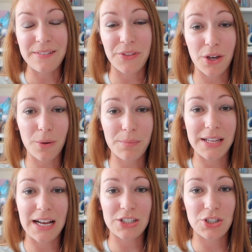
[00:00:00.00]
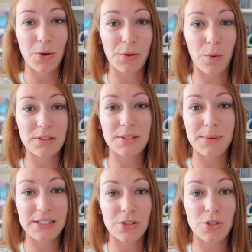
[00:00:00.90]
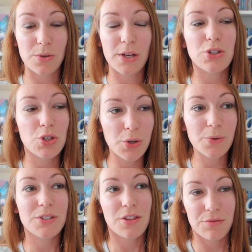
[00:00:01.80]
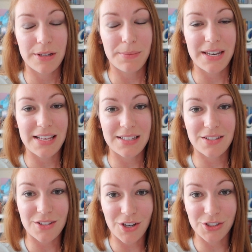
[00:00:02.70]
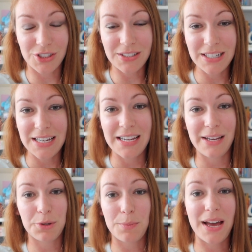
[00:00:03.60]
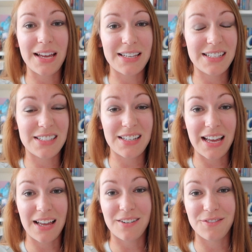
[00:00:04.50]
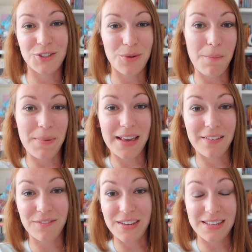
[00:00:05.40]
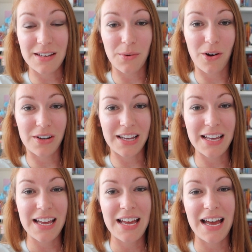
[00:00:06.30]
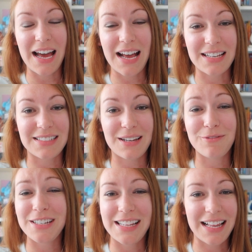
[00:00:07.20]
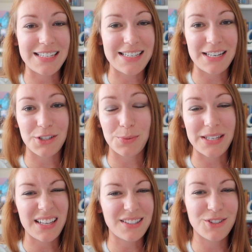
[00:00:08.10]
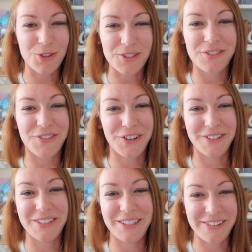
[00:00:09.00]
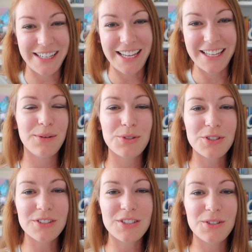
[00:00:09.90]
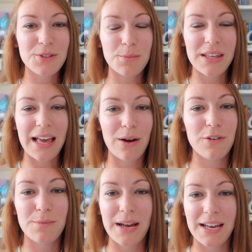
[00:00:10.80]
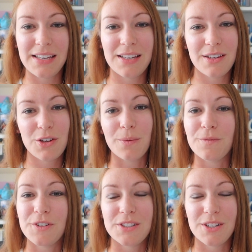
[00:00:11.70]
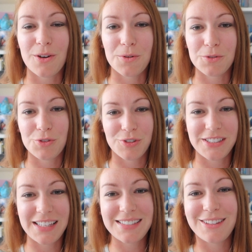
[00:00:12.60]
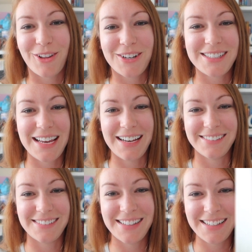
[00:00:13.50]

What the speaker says: The company actually only wanted me to do a 2 to 3 minute insertion. It was my idea to kind of do a big video on it, and I'm really glad I did because we had such fun doing it. It was good to do something out of my comfort zone during this lockdown.